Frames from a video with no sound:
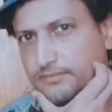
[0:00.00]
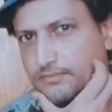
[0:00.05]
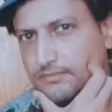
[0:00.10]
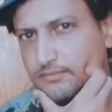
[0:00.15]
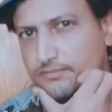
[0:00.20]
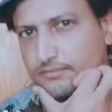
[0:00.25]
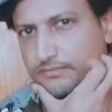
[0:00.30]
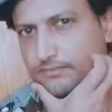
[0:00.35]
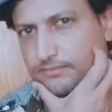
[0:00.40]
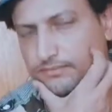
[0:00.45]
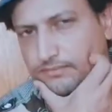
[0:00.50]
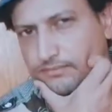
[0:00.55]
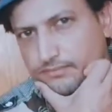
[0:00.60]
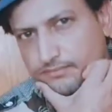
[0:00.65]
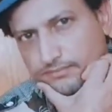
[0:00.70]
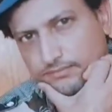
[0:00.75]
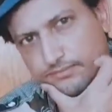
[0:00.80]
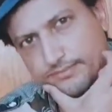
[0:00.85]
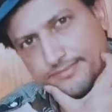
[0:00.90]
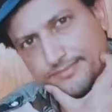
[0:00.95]
How did the
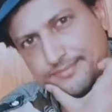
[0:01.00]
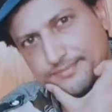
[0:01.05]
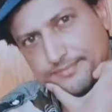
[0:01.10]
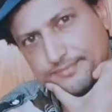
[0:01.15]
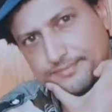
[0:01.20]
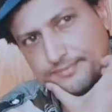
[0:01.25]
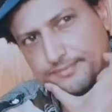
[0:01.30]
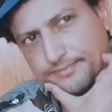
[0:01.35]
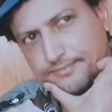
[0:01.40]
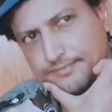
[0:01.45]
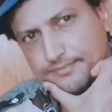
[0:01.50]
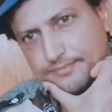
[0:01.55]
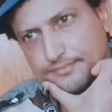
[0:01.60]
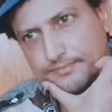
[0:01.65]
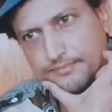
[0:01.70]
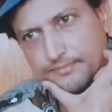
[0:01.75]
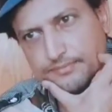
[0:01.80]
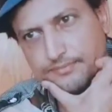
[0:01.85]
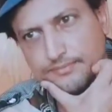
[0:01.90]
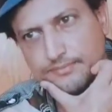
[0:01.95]
page disappear
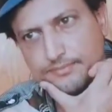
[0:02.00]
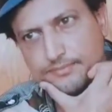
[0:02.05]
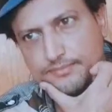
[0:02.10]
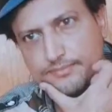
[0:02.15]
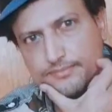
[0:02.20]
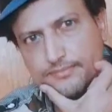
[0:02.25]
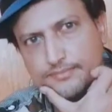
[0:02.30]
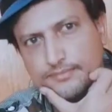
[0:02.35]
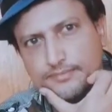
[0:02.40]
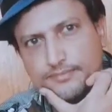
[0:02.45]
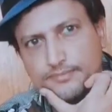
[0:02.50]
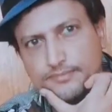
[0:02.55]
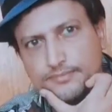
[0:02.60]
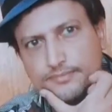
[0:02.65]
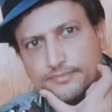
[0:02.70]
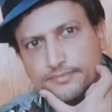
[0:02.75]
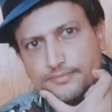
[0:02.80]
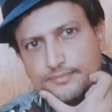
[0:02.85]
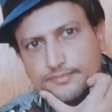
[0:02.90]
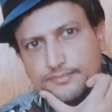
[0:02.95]
from the book and
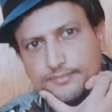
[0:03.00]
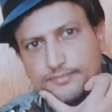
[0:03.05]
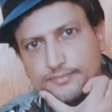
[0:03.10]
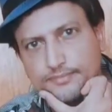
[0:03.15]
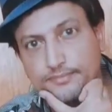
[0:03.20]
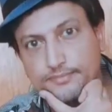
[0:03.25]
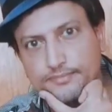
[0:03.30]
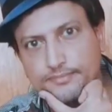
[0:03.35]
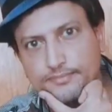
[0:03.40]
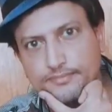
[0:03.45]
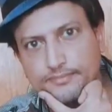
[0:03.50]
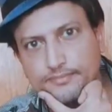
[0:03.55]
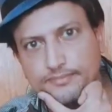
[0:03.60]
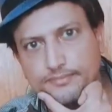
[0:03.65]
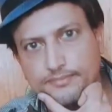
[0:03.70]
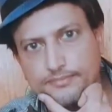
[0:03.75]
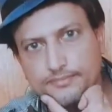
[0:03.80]
moved into the bottle?